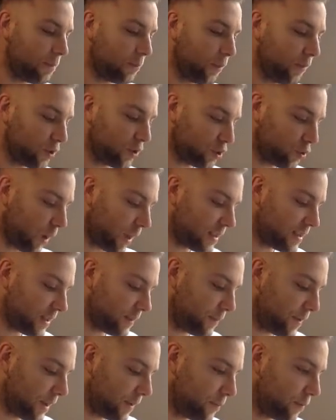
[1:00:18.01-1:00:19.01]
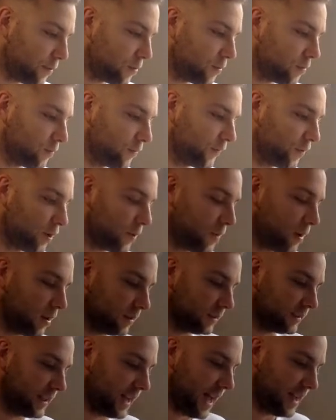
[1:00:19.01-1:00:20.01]
20 people from our
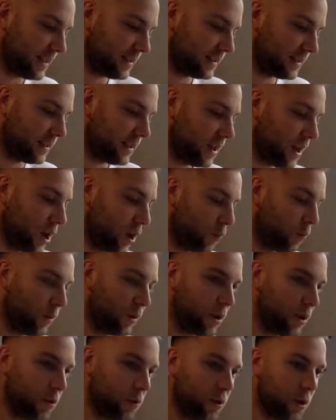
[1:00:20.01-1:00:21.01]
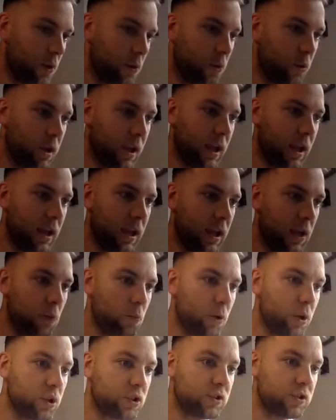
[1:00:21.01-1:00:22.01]
test. We know that
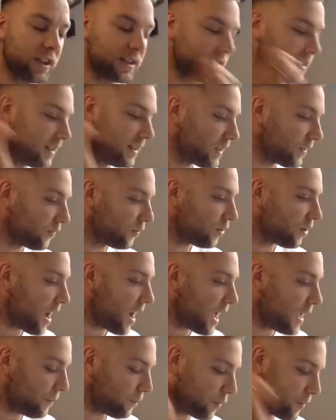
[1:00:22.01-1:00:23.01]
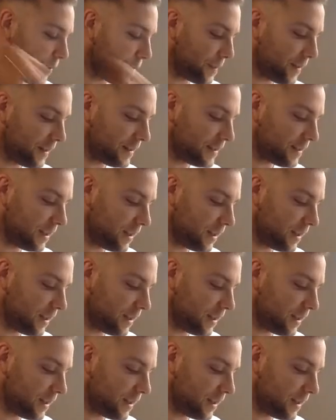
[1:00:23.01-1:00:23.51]
we're testing this for a probability of